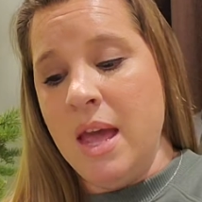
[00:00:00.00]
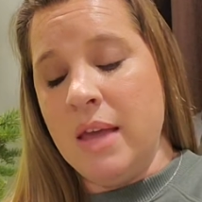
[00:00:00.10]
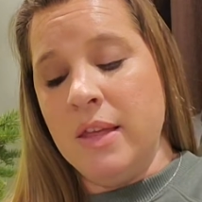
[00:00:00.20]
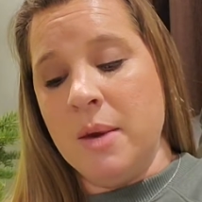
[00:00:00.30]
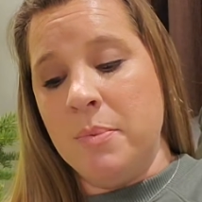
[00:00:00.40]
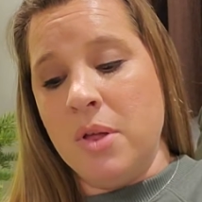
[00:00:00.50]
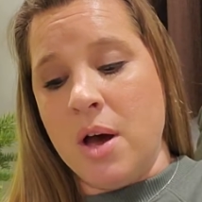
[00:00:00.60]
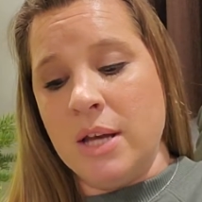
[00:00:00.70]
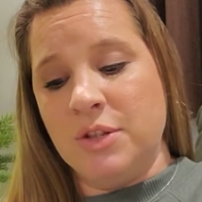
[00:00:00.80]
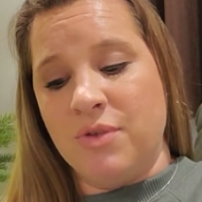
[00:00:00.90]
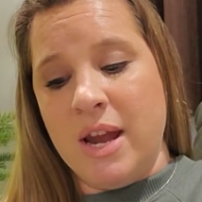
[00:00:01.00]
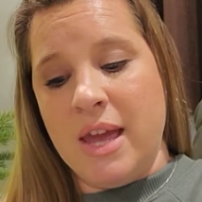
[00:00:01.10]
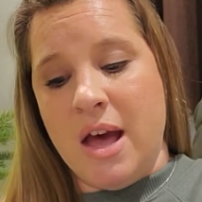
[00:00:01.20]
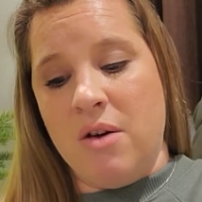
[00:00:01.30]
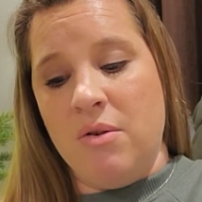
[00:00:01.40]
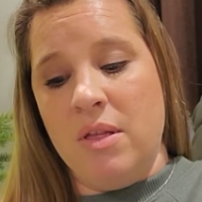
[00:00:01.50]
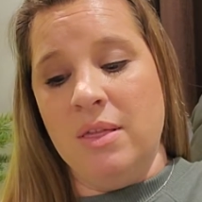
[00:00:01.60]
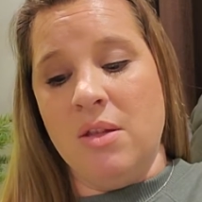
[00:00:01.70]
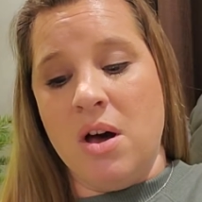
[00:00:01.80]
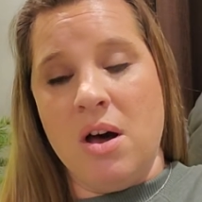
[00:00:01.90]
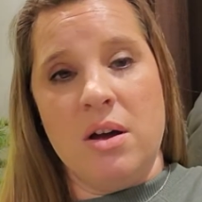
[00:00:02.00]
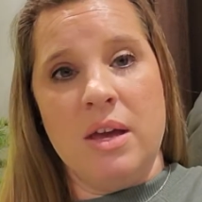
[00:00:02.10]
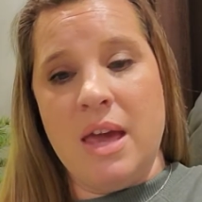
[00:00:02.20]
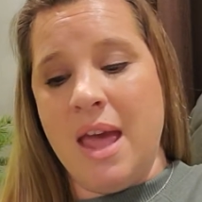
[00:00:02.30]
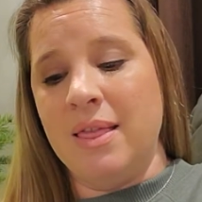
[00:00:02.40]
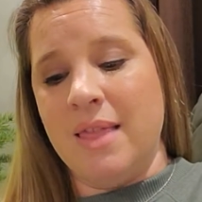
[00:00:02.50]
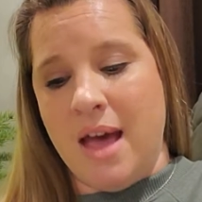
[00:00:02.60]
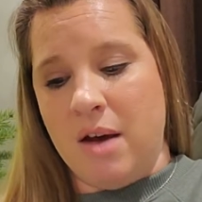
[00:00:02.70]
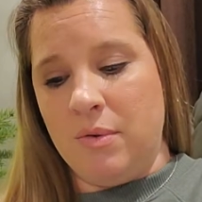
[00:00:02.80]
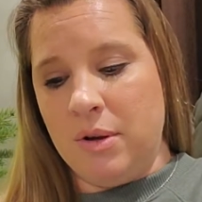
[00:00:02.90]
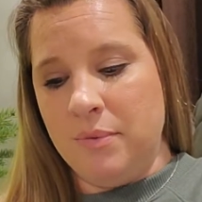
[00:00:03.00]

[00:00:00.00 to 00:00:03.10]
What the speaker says: and the applause rang out long and loud.